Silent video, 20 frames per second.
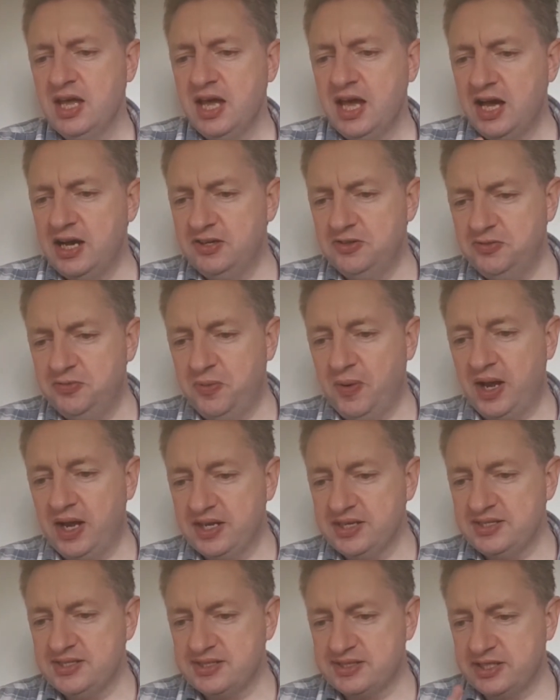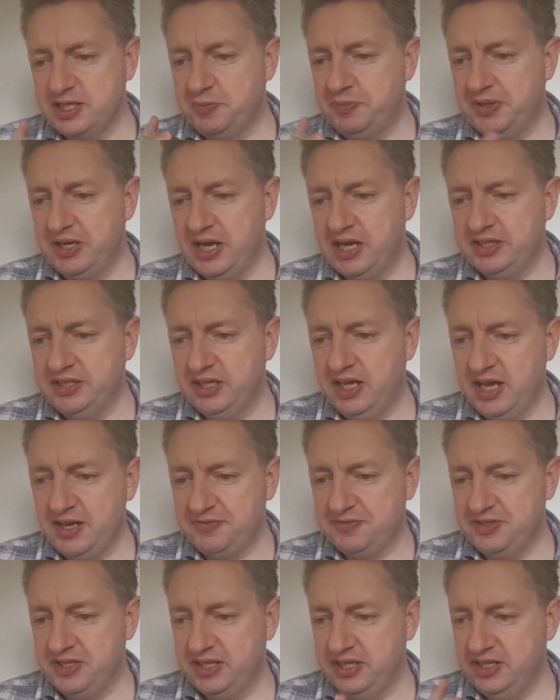Health-wise, keep an eye on your
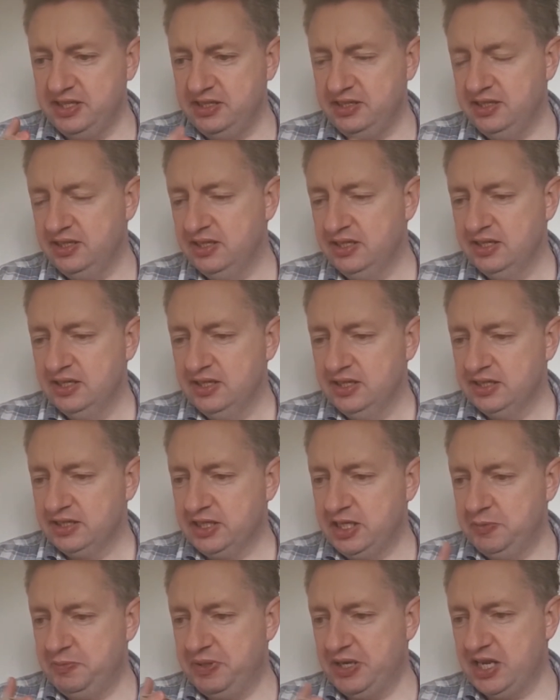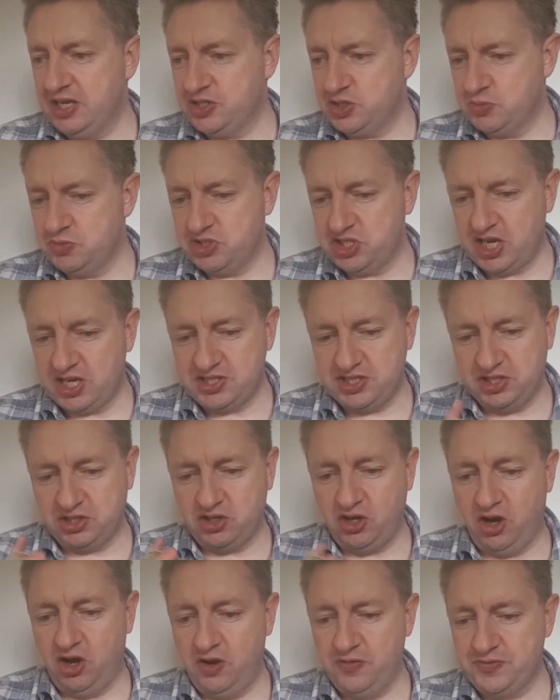left knee. Keep an eye on some chesty
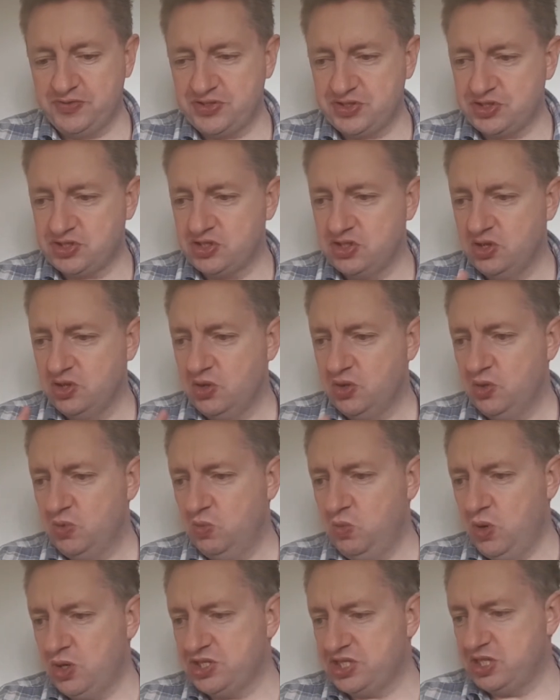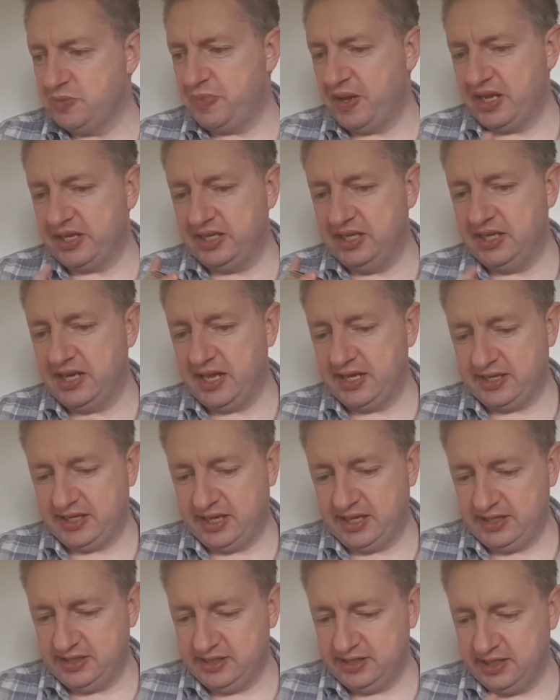coughs. What's the back of your neck
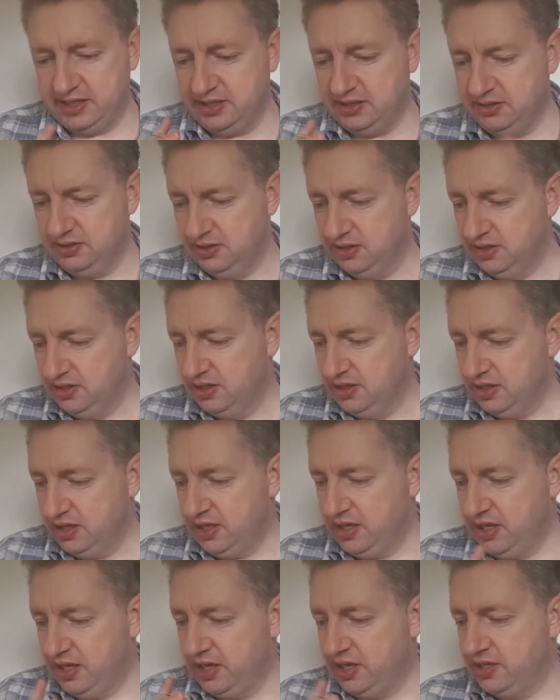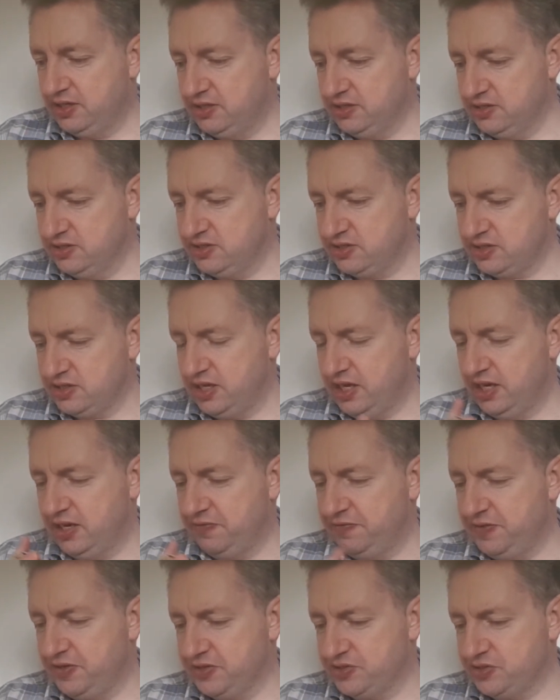aching? And I
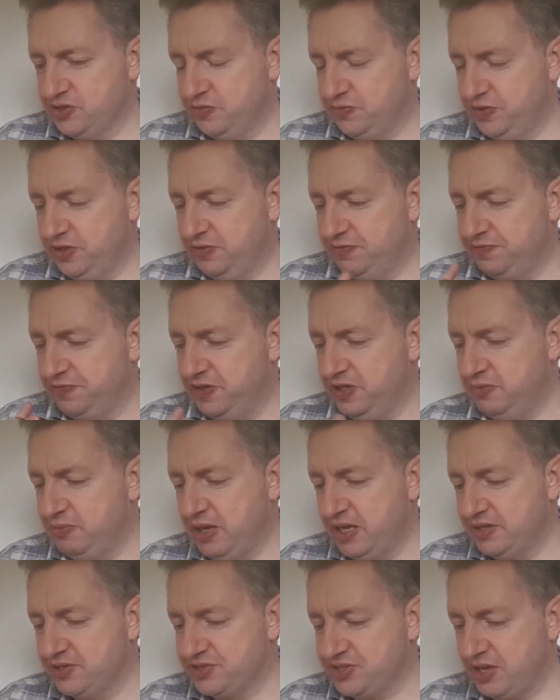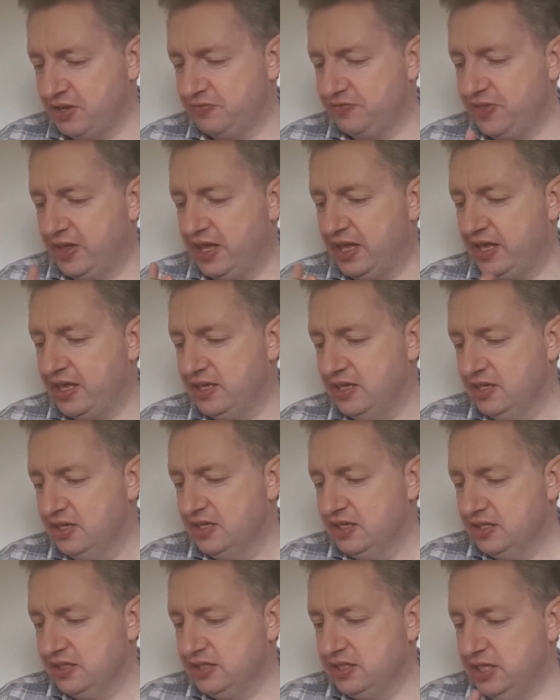feel as if you females out there,
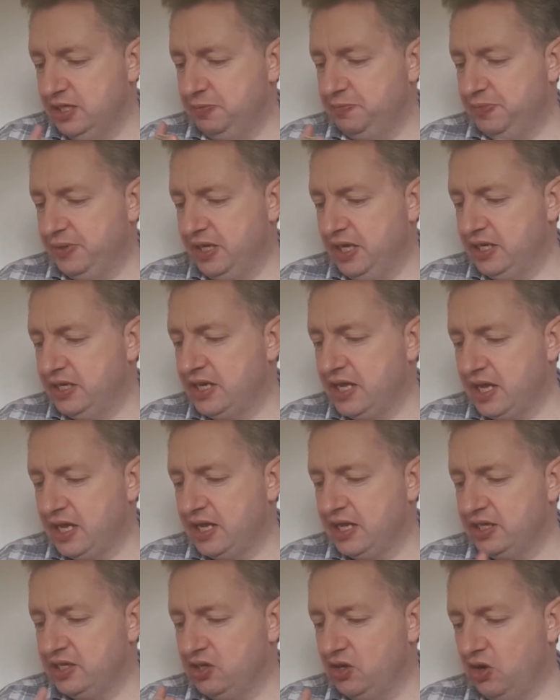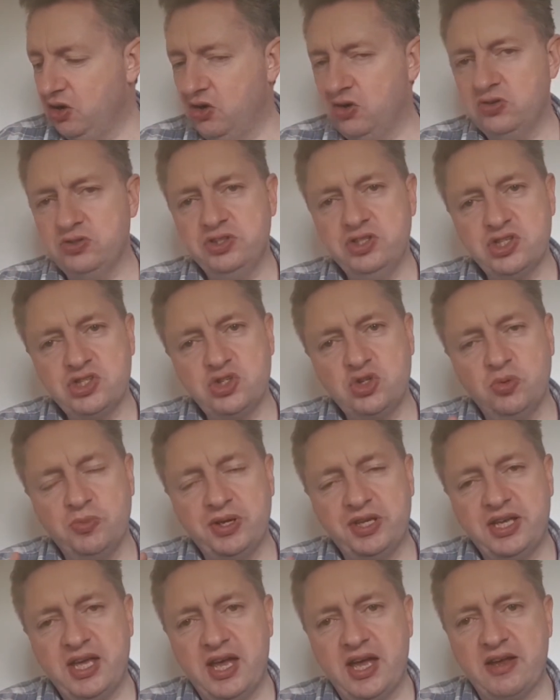keep an eye on your
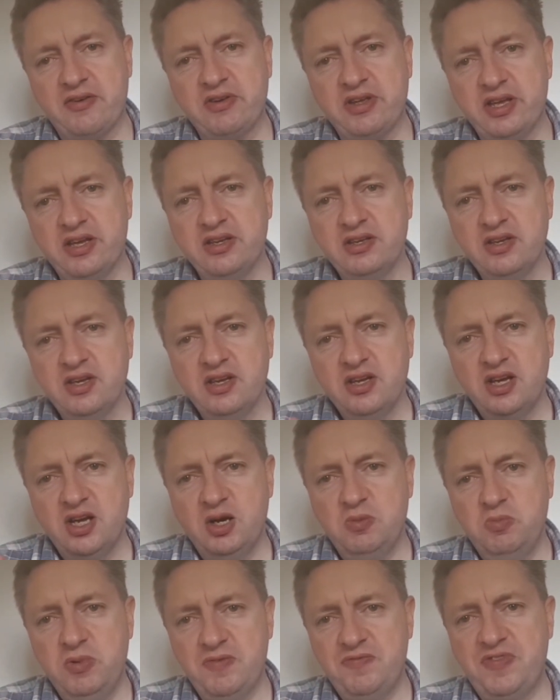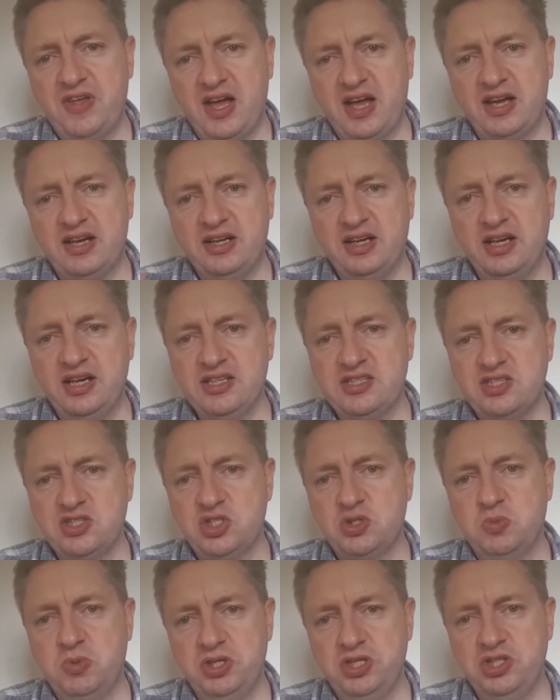stomach area. And with that, listen
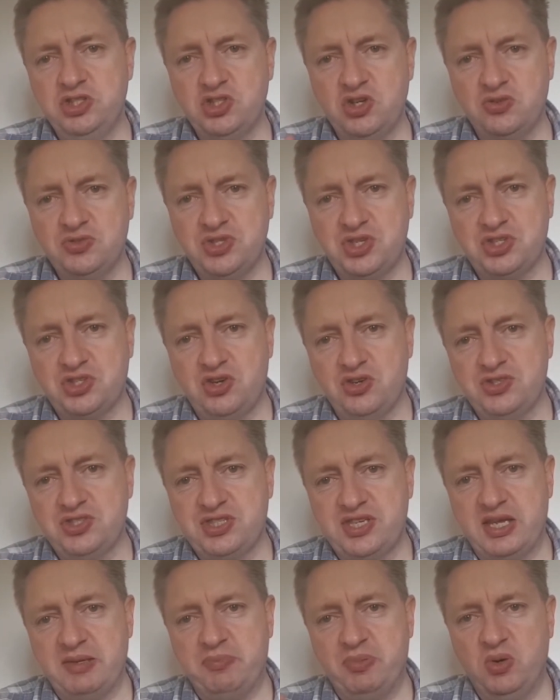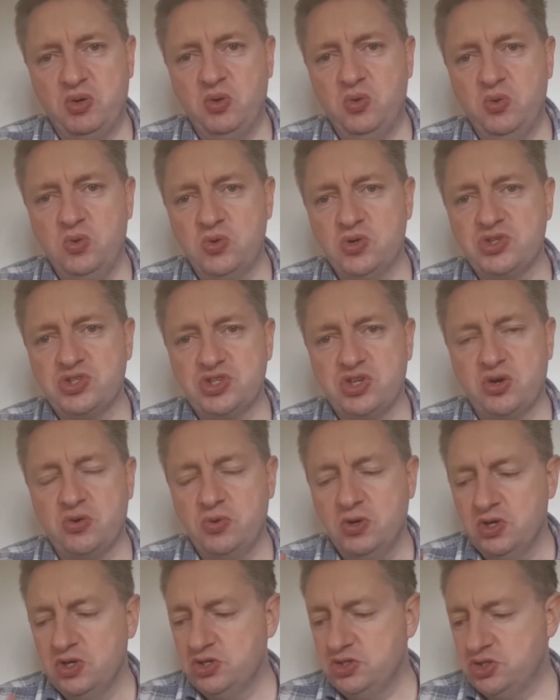to what your doctor's got to say, but also
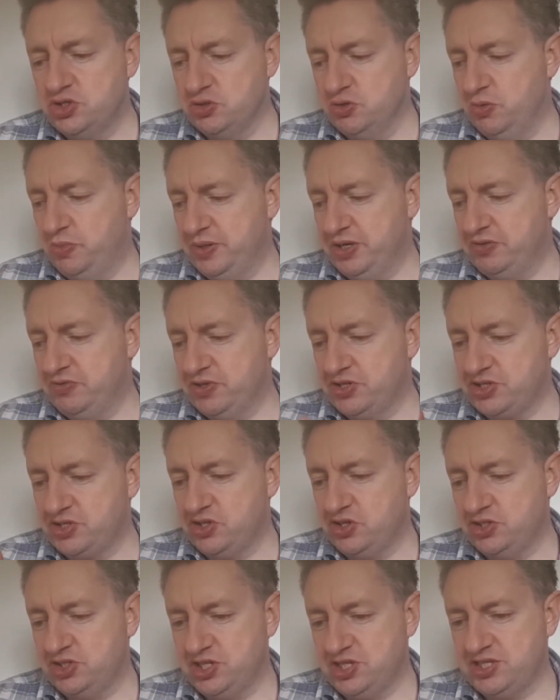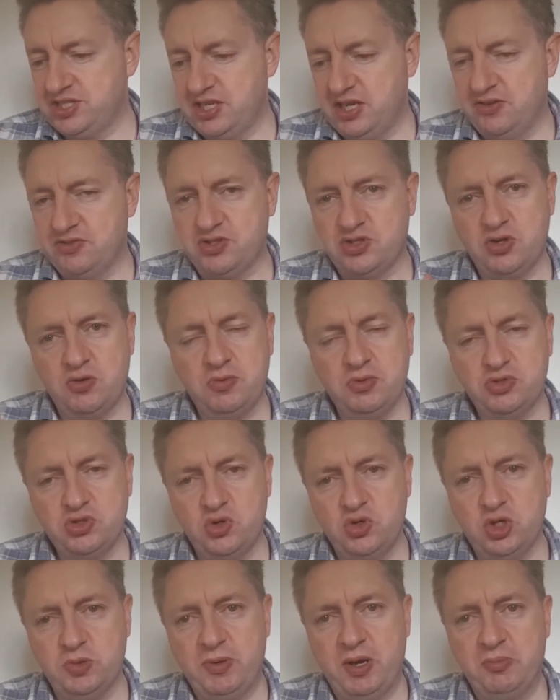do a bit of research yourself. So I'm
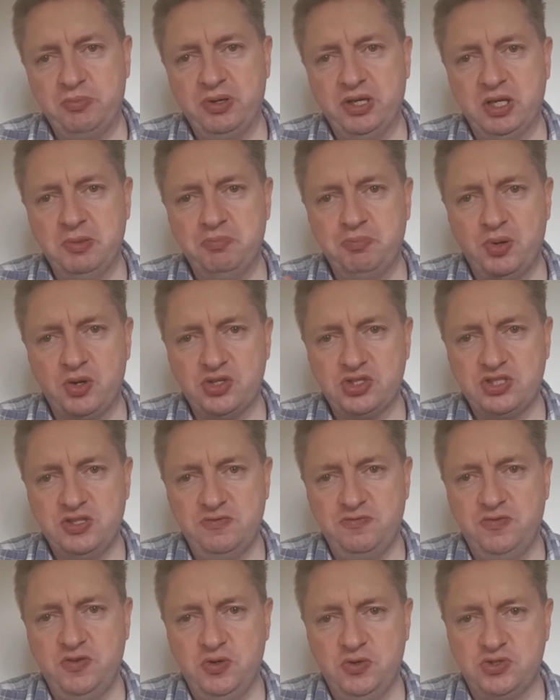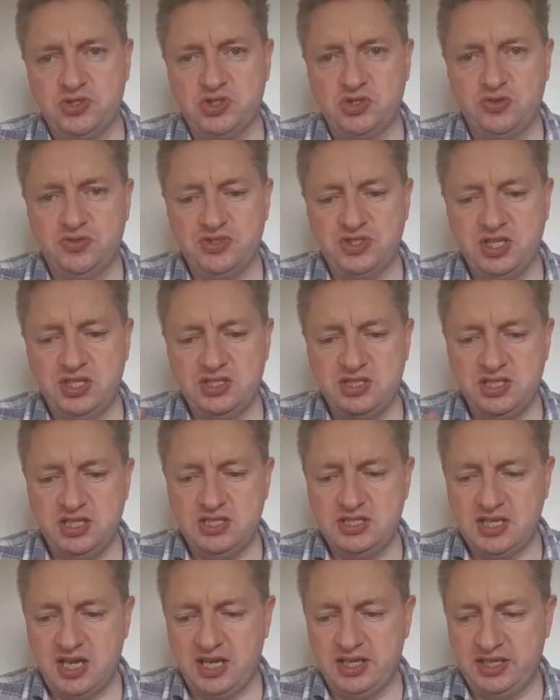talking about bringing positive foodstuffs into your
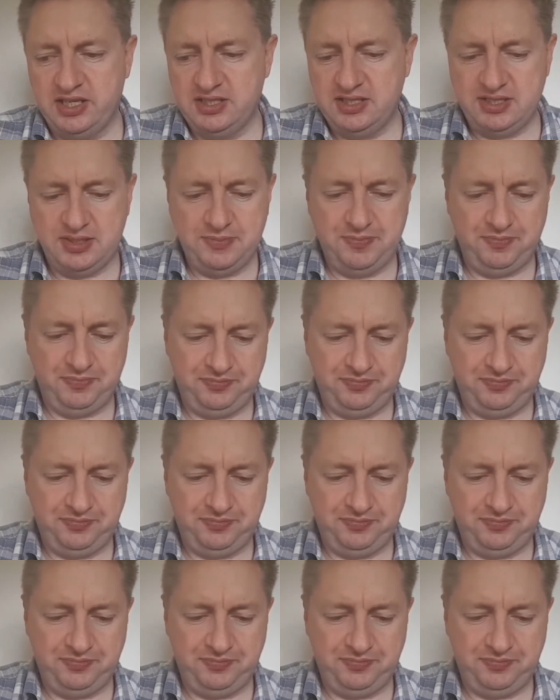diet.